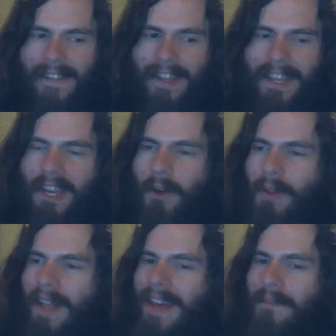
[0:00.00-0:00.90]
You know,
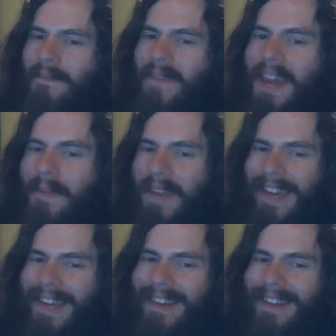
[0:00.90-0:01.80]
like,
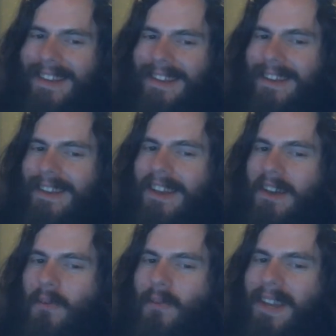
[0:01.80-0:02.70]
maybe
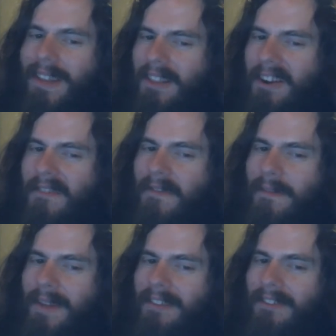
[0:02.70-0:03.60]
we could learn
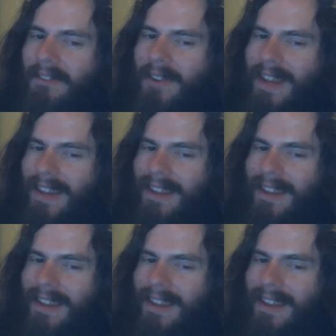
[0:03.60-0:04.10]
from history.